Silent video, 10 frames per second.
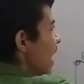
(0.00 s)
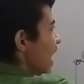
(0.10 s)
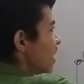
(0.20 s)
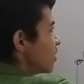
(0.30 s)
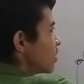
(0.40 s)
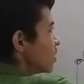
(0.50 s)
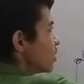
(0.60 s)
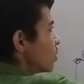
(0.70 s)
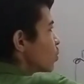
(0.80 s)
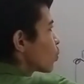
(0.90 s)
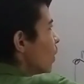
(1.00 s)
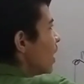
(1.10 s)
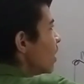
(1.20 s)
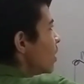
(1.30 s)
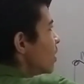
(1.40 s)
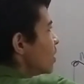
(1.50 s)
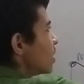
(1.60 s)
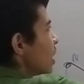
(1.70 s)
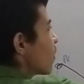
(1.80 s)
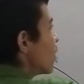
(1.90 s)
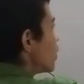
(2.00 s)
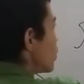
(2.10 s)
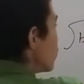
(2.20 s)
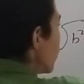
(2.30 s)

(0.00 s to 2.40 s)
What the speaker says: h square is equals to